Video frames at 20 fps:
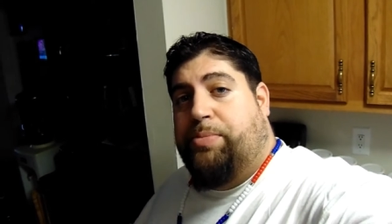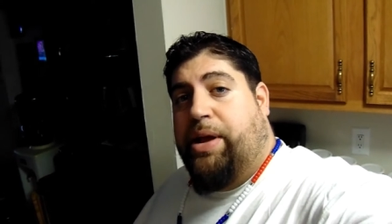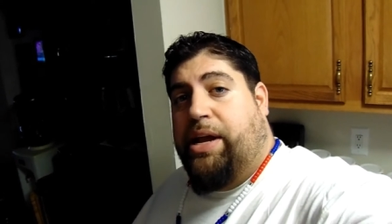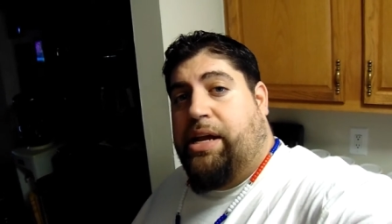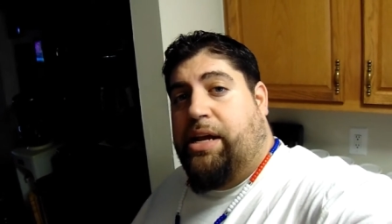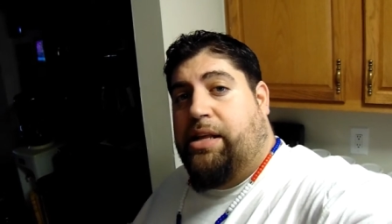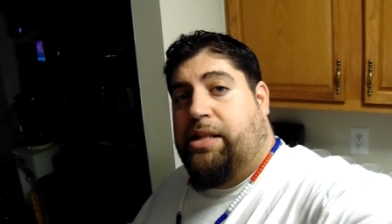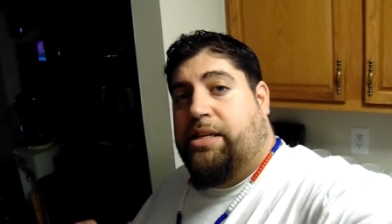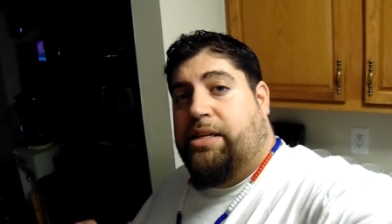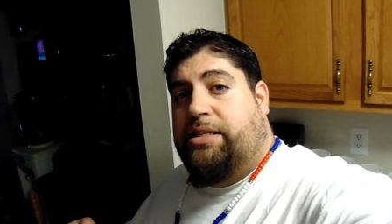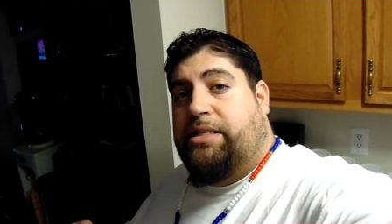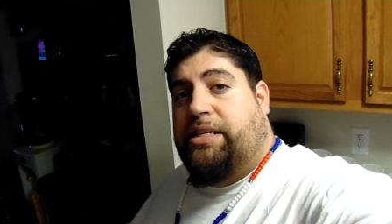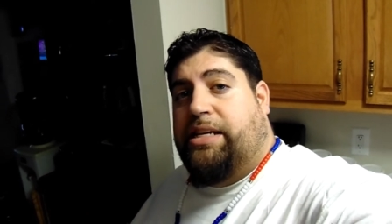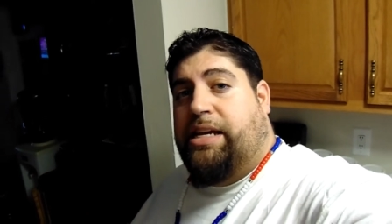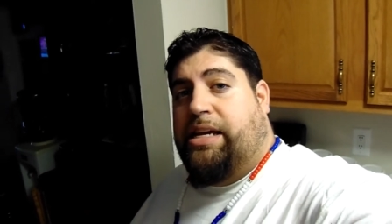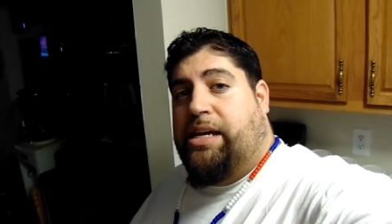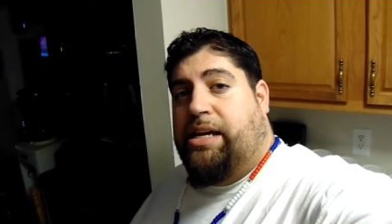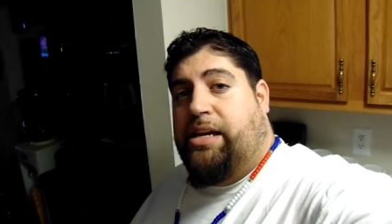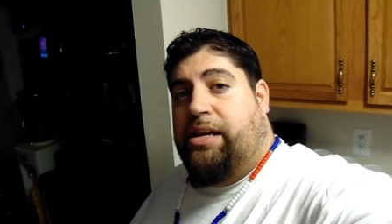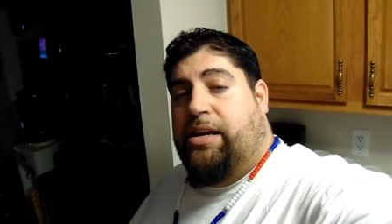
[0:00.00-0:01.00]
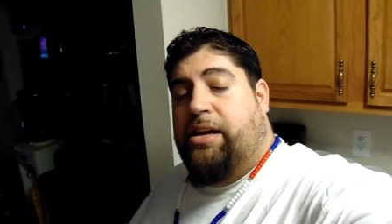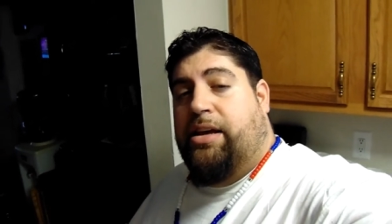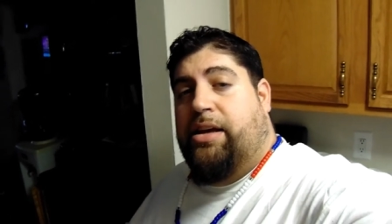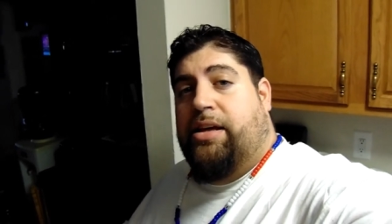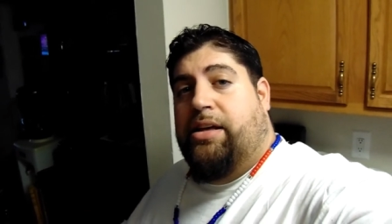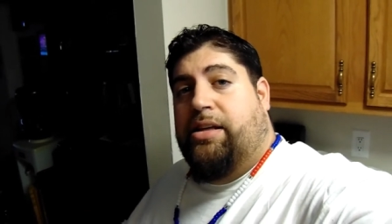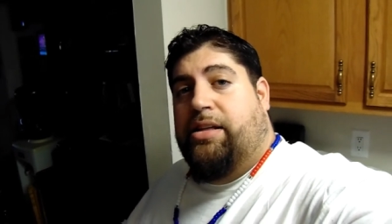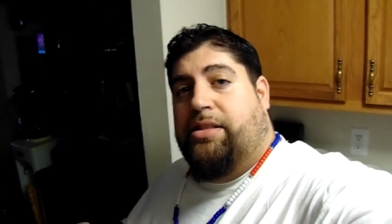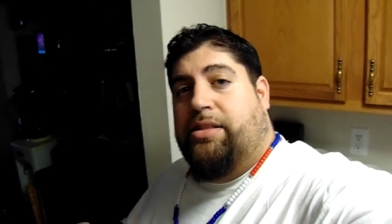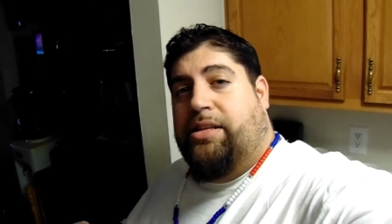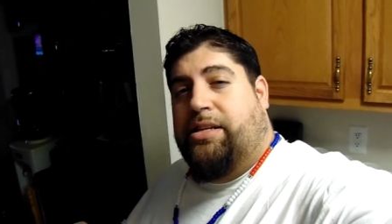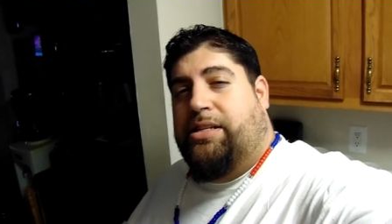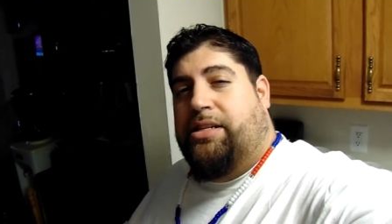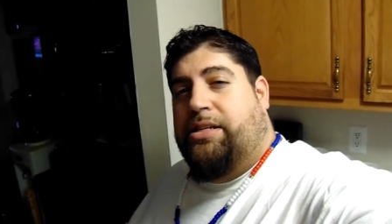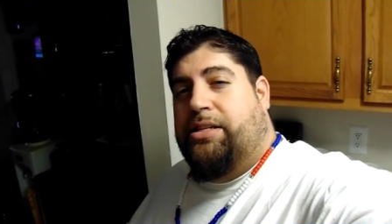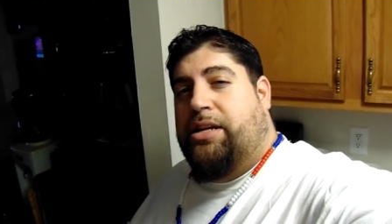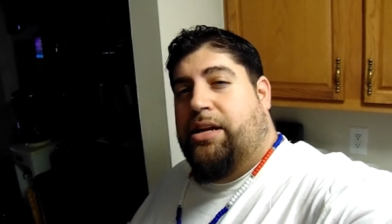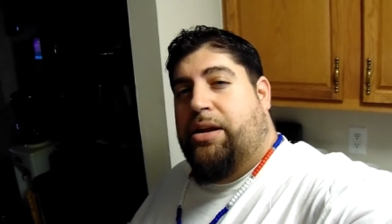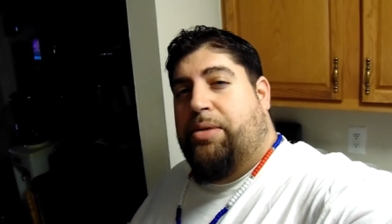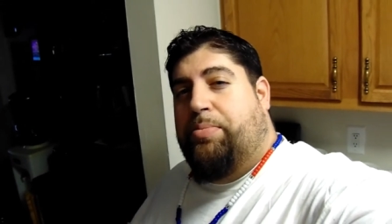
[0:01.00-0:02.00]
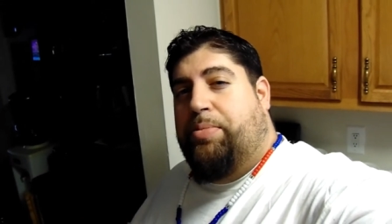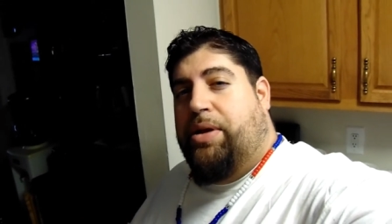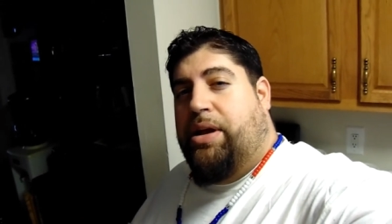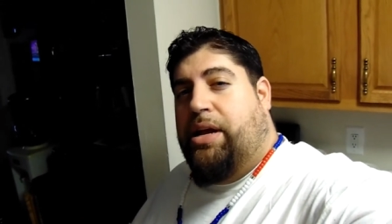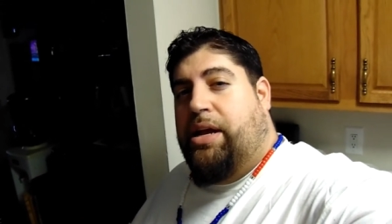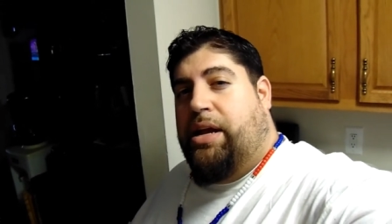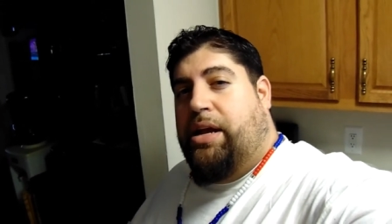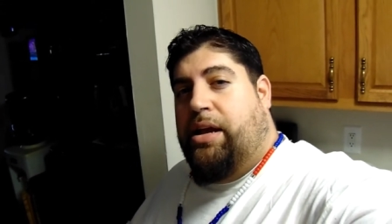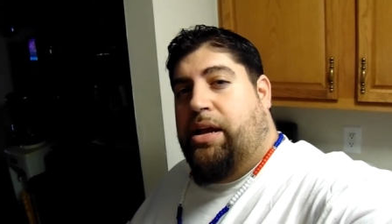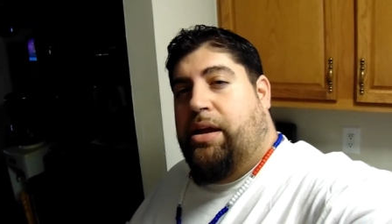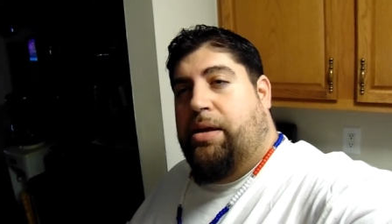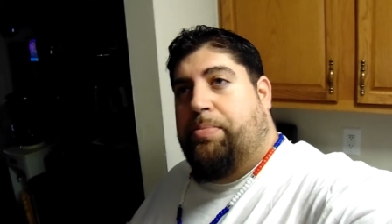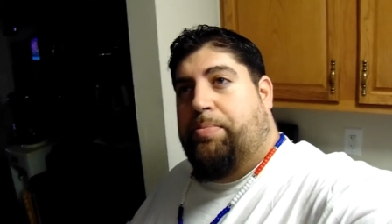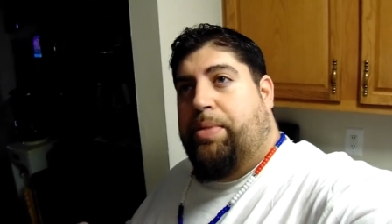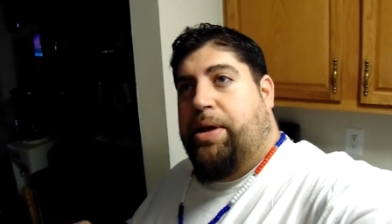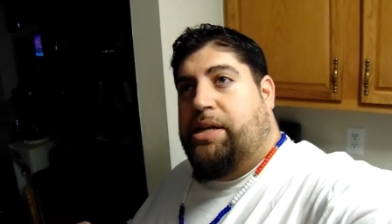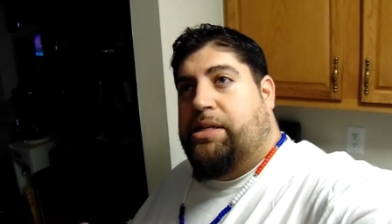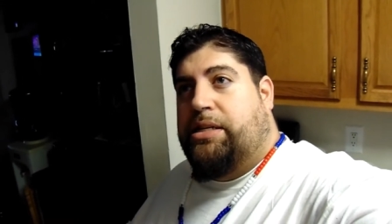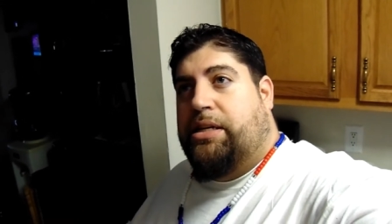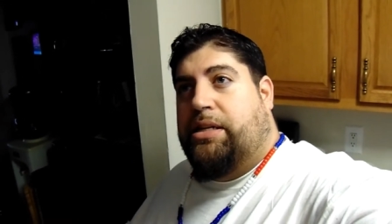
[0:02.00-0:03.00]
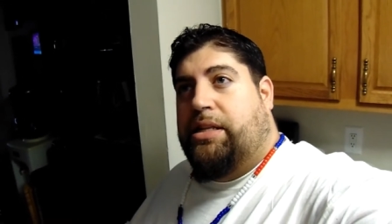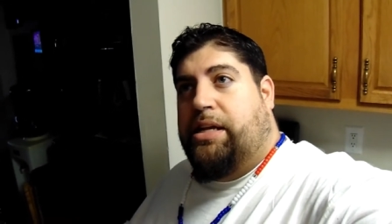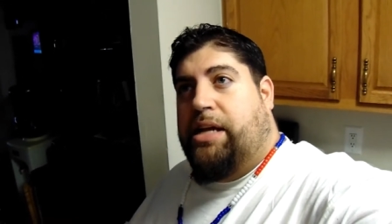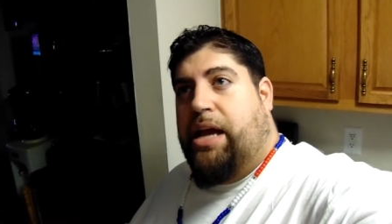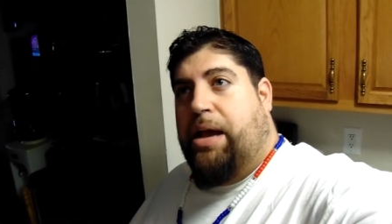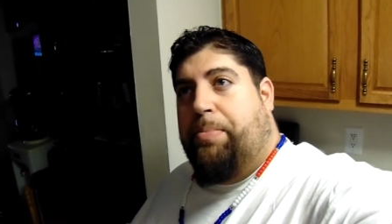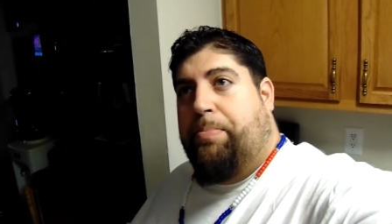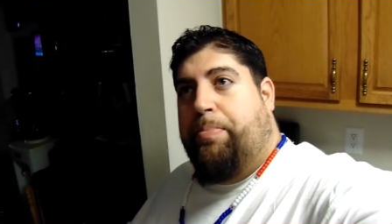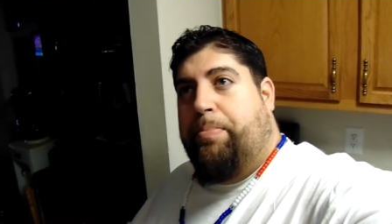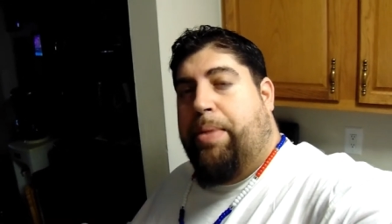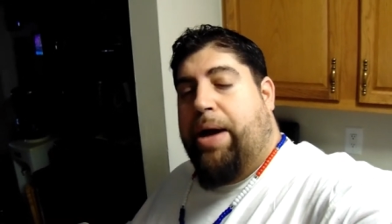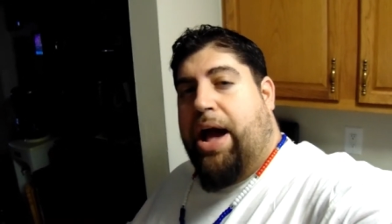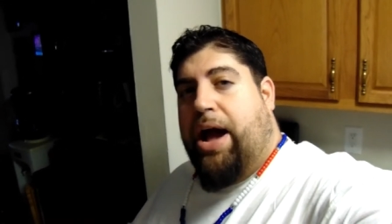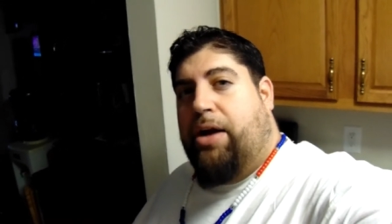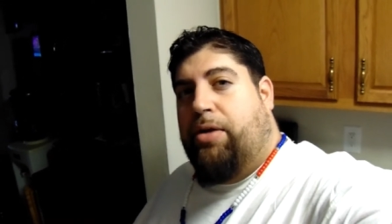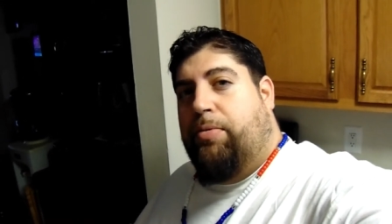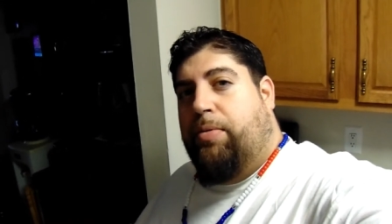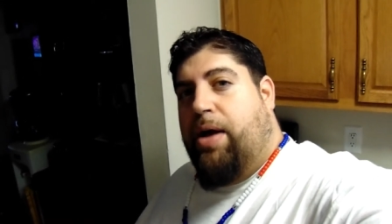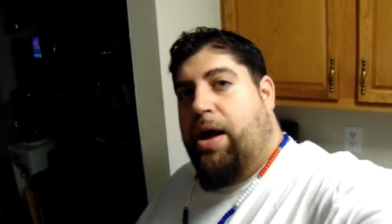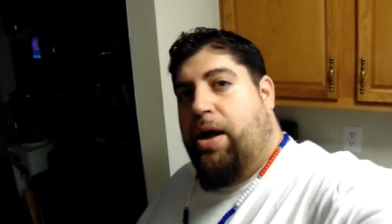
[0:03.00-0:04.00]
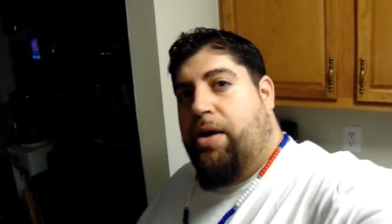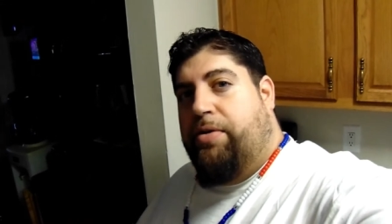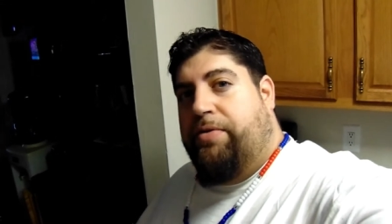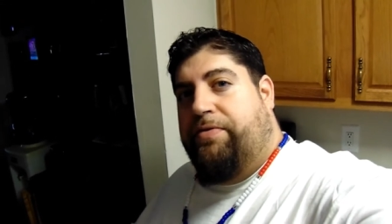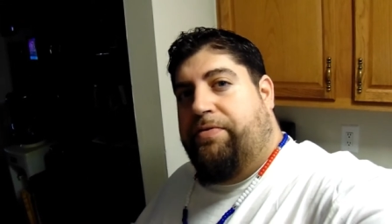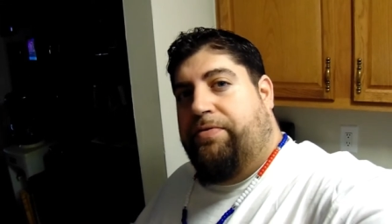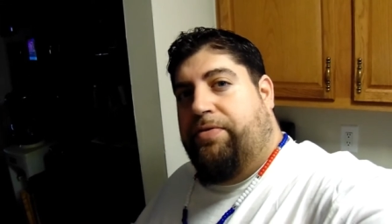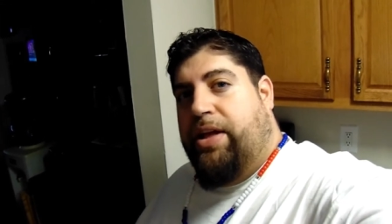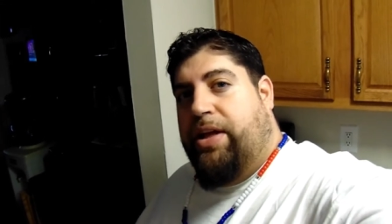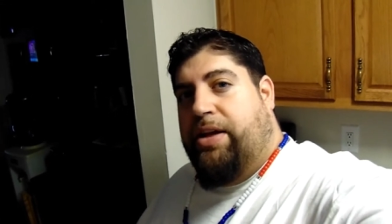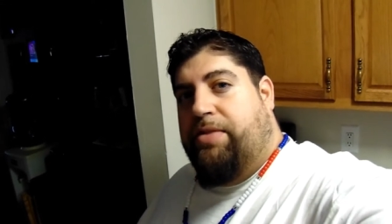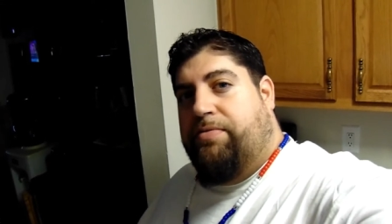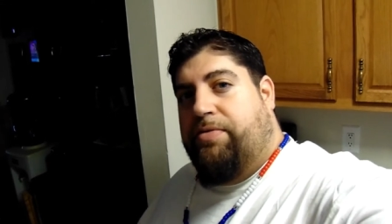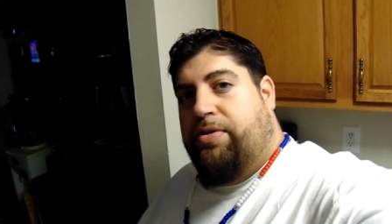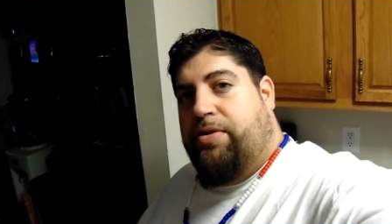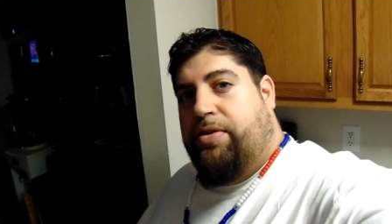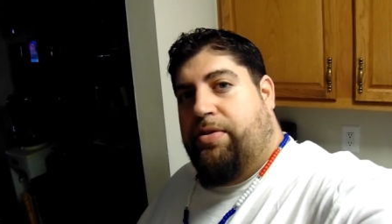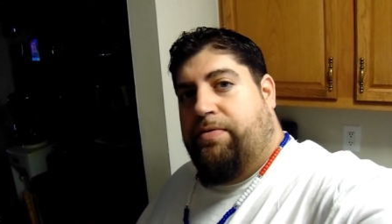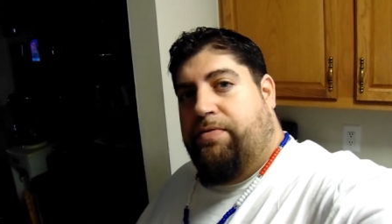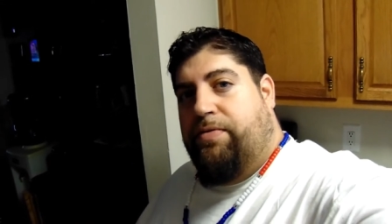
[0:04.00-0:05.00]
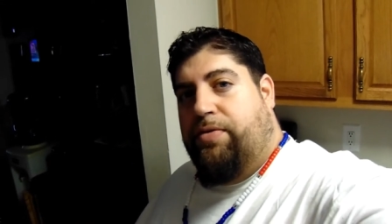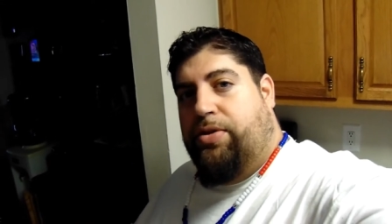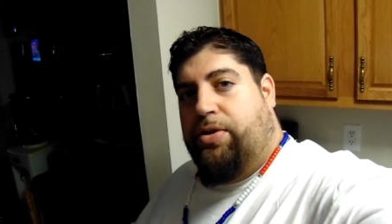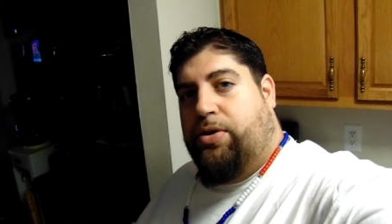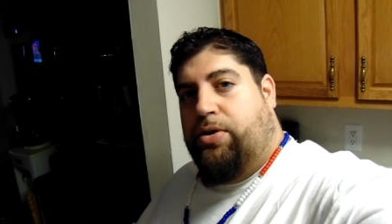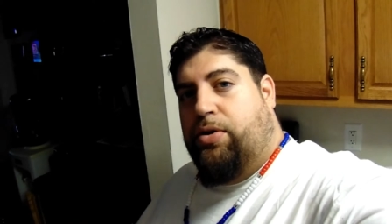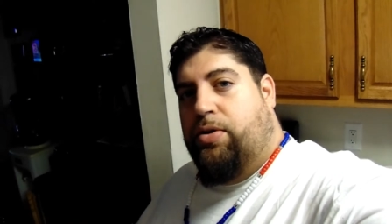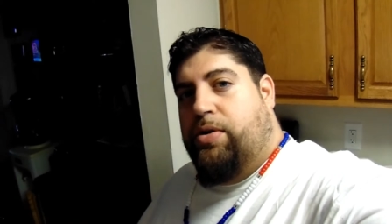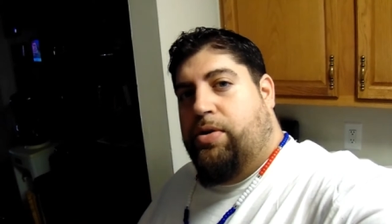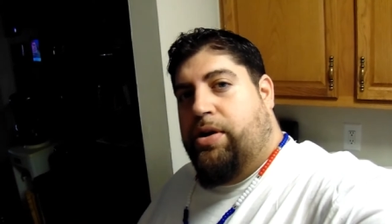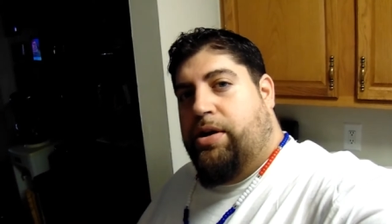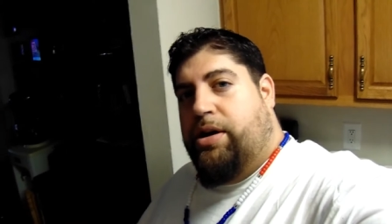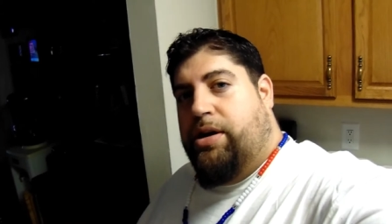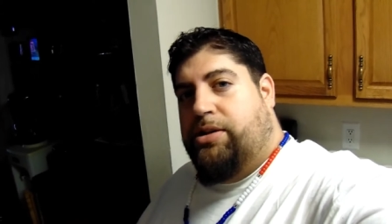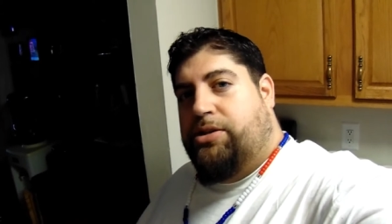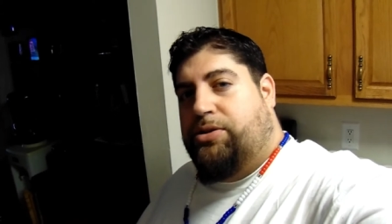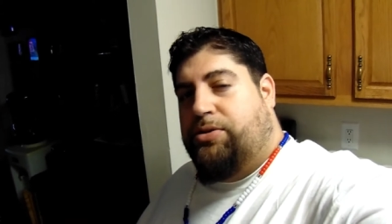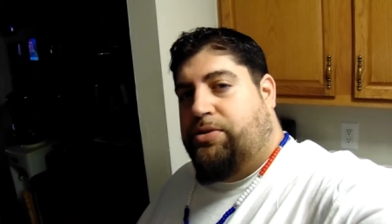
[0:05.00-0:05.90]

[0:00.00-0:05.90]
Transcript: is making the tea. This is going to be basically a background flavor for the coconut,